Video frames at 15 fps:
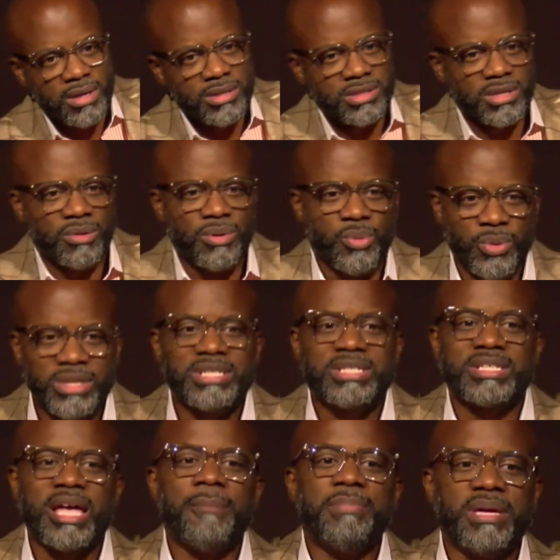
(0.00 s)
So when we
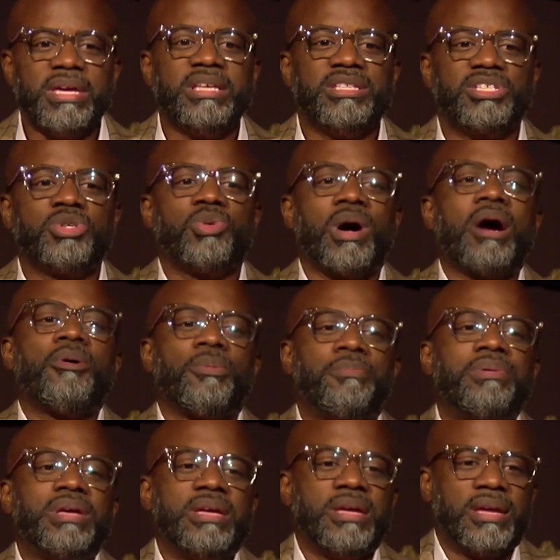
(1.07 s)
step into our
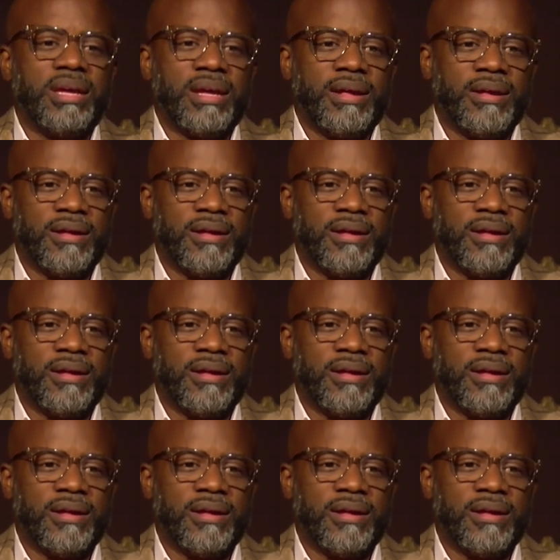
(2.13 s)
being,